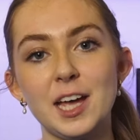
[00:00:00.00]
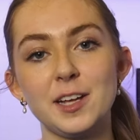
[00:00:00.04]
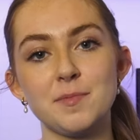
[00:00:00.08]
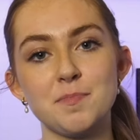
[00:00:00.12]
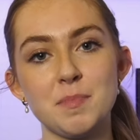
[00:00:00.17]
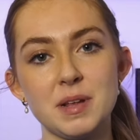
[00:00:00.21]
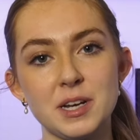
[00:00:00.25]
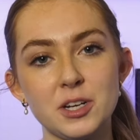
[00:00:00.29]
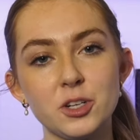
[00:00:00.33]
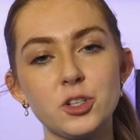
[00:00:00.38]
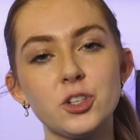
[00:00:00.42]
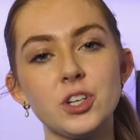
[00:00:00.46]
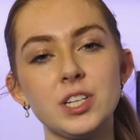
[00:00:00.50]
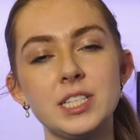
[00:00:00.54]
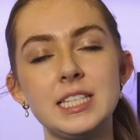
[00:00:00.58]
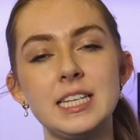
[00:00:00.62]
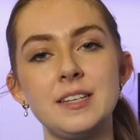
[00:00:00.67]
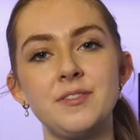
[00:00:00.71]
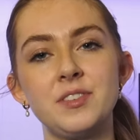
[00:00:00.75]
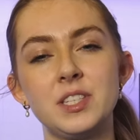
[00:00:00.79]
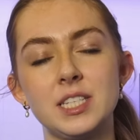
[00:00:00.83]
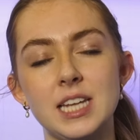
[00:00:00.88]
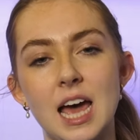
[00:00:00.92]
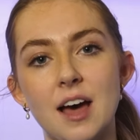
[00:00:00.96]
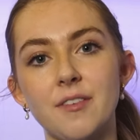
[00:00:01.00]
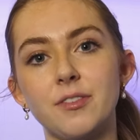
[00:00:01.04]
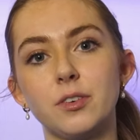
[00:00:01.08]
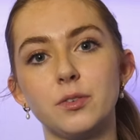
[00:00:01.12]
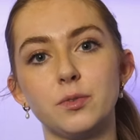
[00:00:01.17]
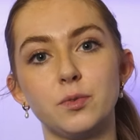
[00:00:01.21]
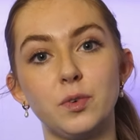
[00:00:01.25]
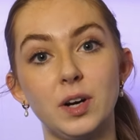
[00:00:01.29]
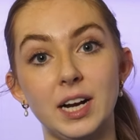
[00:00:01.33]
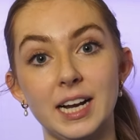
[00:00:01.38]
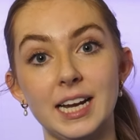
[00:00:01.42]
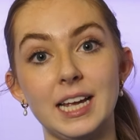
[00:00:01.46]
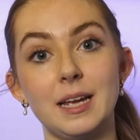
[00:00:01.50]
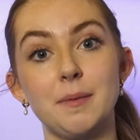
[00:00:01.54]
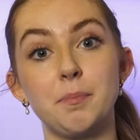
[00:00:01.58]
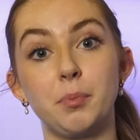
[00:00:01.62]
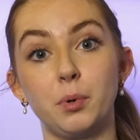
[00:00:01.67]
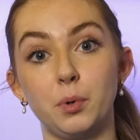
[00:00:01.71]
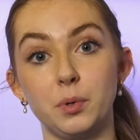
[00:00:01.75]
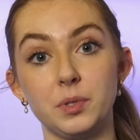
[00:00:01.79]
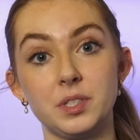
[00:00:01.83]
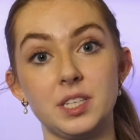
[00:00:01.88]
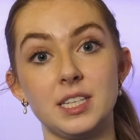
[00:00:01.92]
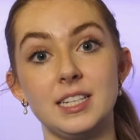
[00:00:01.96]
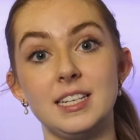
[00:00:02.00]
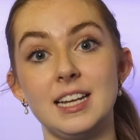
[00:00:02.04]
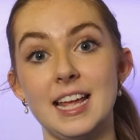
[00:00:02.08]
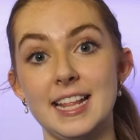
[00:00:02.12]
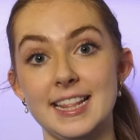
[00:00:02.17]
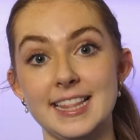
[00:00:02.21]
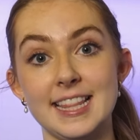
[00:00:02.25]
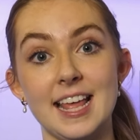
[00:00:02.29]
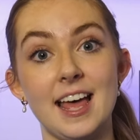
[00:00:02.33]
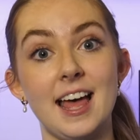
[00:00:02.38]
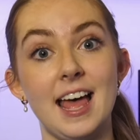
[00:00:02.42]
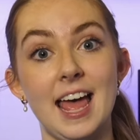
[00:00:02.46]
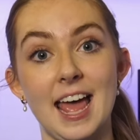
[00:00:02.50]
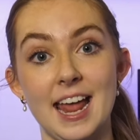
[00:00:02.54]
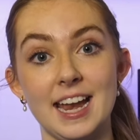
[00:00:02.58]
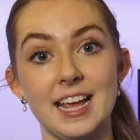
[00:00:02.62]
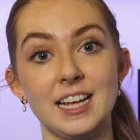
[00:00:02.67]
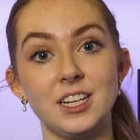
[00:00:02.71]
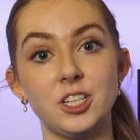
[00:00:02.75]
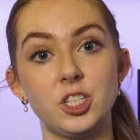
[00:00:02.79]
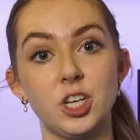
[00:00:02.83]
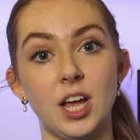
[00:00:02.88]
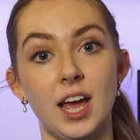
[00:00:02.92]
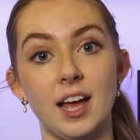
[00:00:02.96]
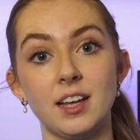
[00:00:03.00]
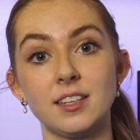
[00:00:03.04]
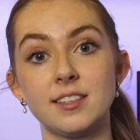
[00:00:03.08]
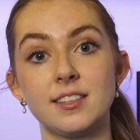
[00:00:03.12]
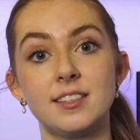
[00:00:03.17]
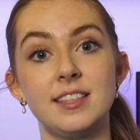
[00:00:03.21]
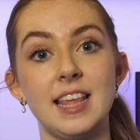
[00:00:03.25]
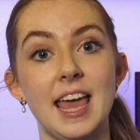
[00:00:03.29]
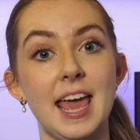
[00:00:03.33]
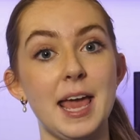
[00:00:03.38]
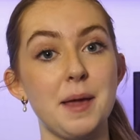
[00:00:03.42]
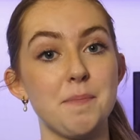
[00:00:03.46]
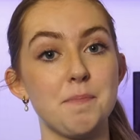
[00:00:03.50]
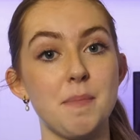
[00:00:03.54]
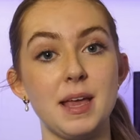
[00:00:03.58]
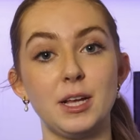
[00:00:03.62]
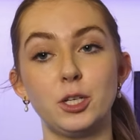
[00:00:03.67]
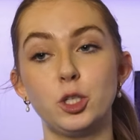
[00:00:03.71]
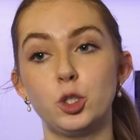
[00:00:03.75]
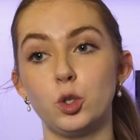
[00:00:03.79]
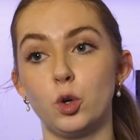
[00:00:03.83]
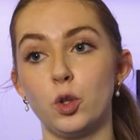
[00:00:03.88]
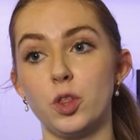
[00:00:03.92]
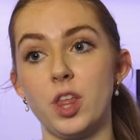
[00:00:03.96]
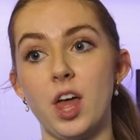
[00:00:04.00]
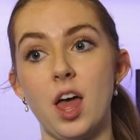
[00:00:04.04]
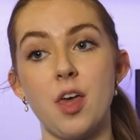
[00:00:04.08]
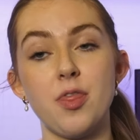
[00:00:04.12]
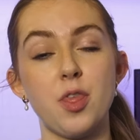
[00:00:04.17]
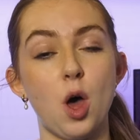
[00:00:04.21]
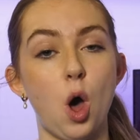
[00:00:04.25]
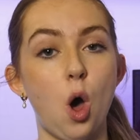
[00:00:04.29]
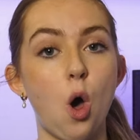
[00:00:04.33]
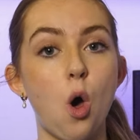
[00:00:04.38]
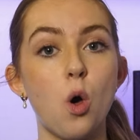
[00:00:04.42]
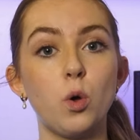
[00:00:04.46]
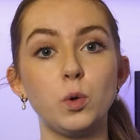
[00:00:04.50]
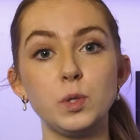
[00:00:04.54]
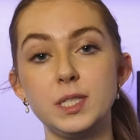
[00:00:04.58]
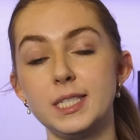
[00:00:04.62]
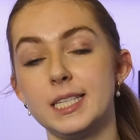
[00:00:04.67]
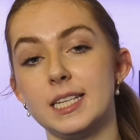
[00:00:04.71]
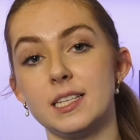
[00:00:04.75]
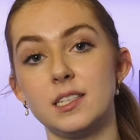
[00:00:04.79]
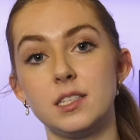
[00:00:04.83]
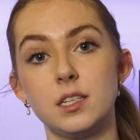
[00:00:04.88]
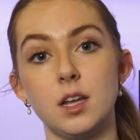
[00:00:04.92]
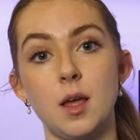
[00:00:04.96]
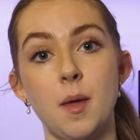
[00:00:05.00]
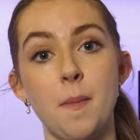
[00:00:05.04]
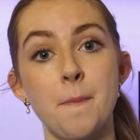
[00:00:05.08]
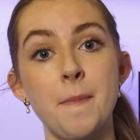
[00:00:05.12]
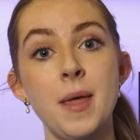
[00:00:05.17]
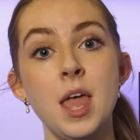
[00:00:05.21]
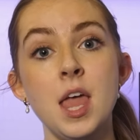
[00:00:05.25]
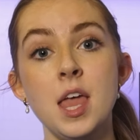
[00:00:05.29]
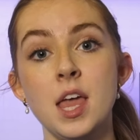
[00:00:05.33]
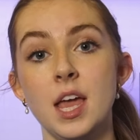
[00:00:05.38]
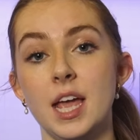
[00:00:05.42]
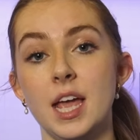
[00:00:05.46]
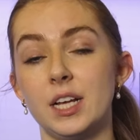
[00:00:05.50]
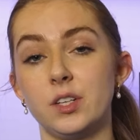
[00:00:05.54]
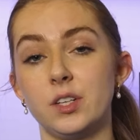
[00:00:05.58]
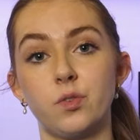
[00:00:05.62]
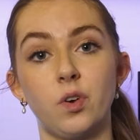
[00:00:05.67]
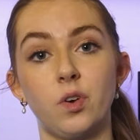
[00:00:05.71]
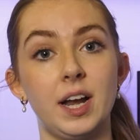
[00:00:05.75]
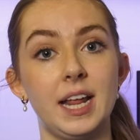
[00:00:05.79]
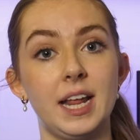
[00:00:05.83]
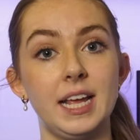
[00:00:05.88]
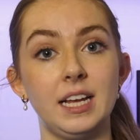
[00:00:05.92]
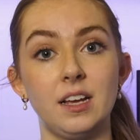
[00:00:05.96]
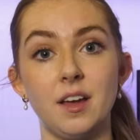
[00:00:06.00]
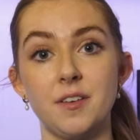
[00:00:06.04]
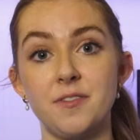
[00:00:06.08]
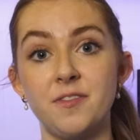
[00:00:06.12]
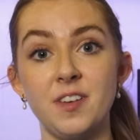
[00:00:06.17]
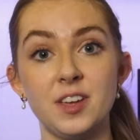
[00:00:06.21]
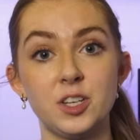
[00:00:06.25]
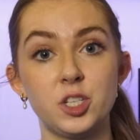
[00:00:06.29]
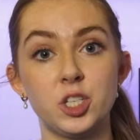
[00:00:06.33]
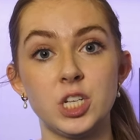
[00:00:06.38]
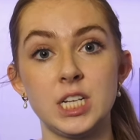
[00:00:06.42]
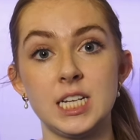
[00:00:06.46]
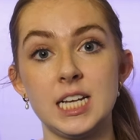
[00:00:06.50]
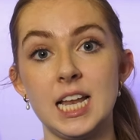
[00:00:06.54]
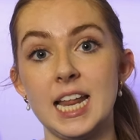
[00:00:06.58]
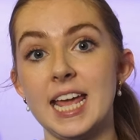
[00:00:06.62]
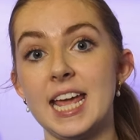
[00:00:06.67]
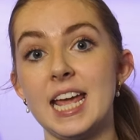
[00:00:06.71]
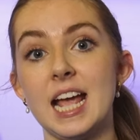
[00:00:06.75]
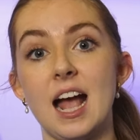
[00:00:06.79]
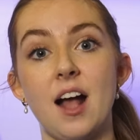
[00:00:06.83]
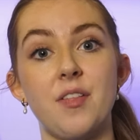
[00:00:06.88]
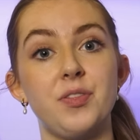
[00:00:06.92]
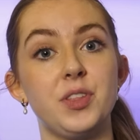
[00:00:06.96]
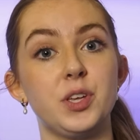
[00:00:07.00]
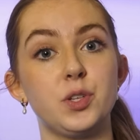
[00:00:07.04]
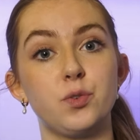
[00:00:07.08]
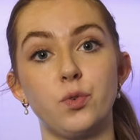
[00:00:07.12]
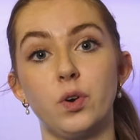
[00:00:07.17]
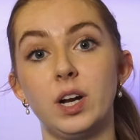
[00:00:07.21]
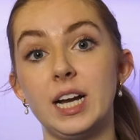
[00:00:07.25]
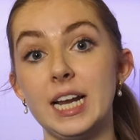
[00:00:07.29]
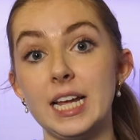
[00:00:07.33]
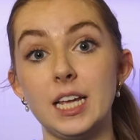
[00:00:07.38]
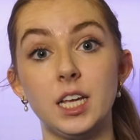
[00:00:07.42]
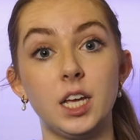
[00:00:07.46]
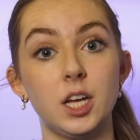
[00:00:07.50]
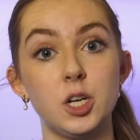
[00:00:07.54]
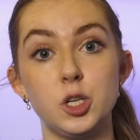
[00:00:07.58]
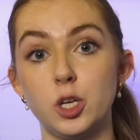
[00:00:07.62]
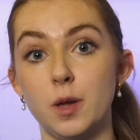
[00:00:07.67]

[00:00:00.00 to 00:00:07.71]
Administrative staff are really important in the NHS. They make sure that the whole system is running efficiently and there's really good